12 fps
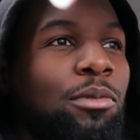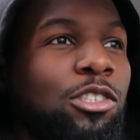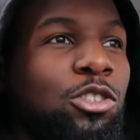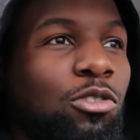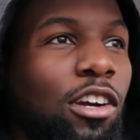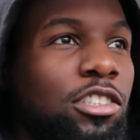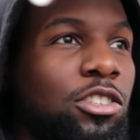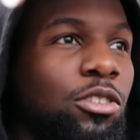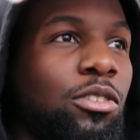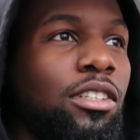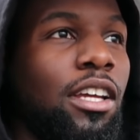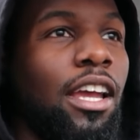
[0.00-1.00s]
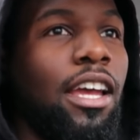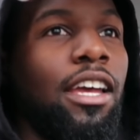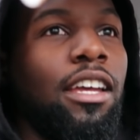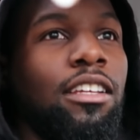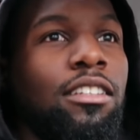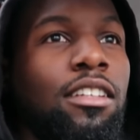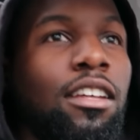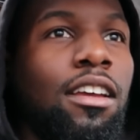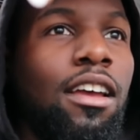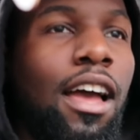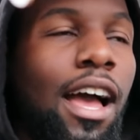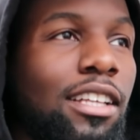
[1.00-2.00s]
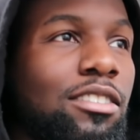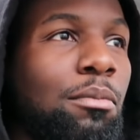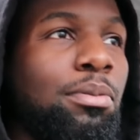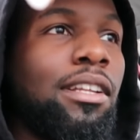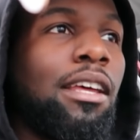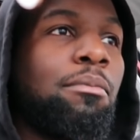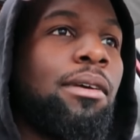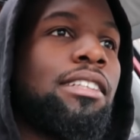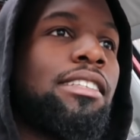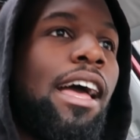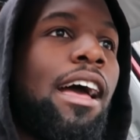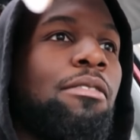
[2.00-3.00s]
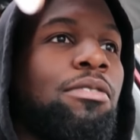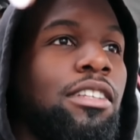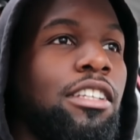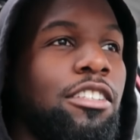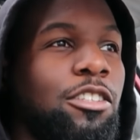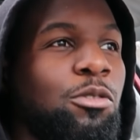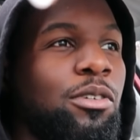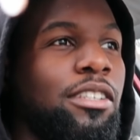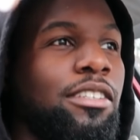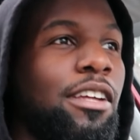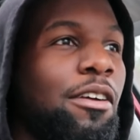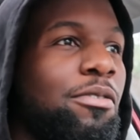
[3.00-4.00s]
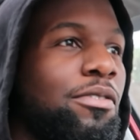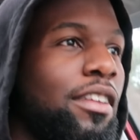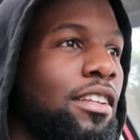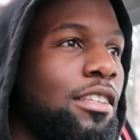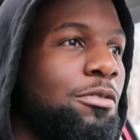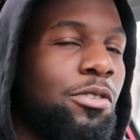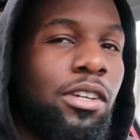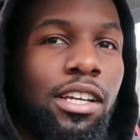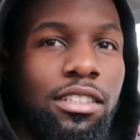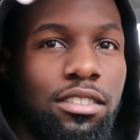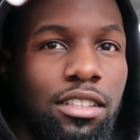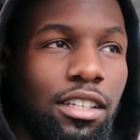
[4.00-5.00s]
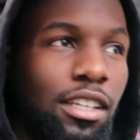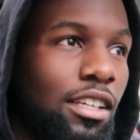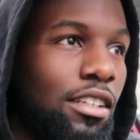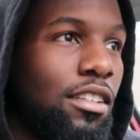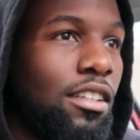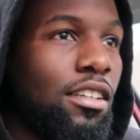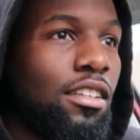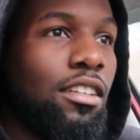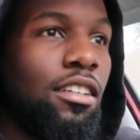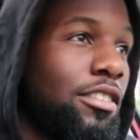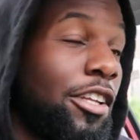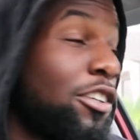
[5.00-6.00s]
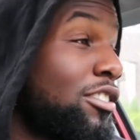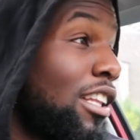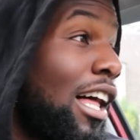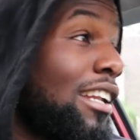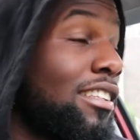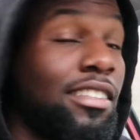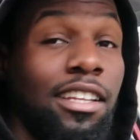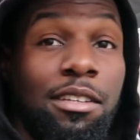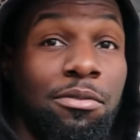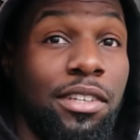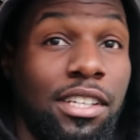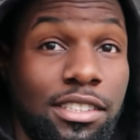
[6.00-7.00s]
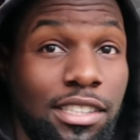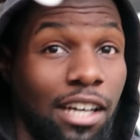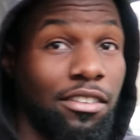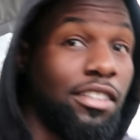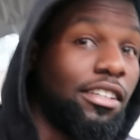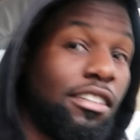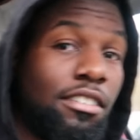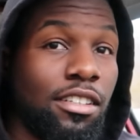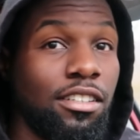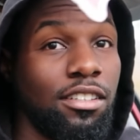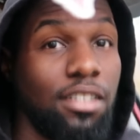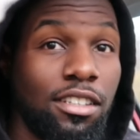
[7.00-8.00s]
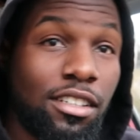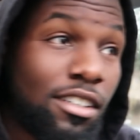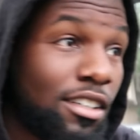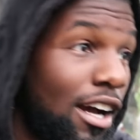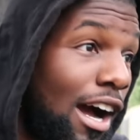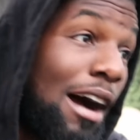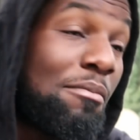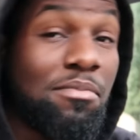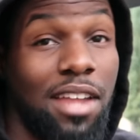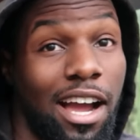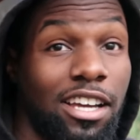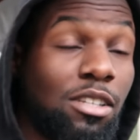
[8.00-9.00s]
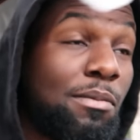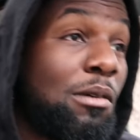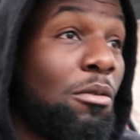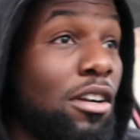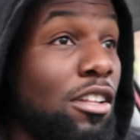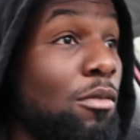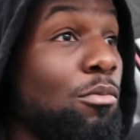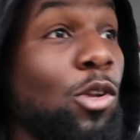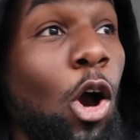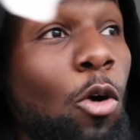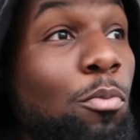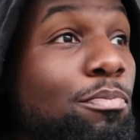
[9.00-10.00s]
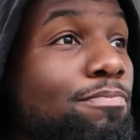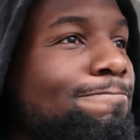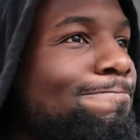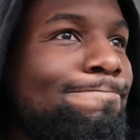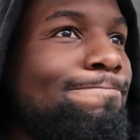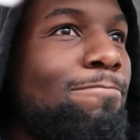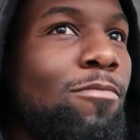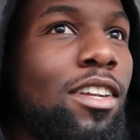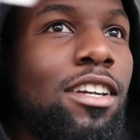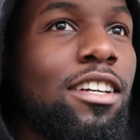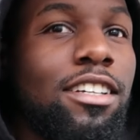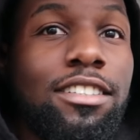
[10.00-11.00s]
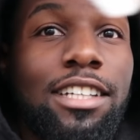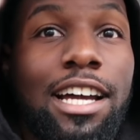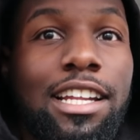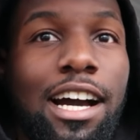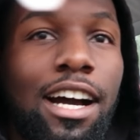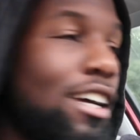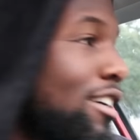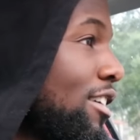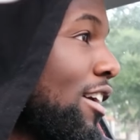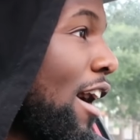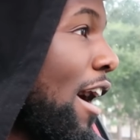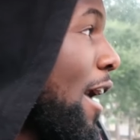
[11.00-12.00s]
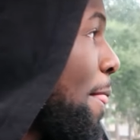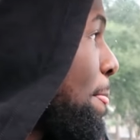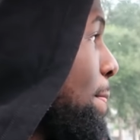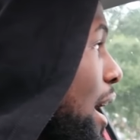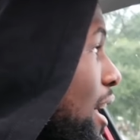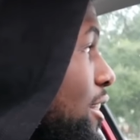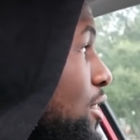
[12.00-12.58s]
be structured and as a plant-based athlete, you can definitely forget to eat. There's a lot of skinny vegans out there. I'm not gonna be one of them. Nope, not I. I am not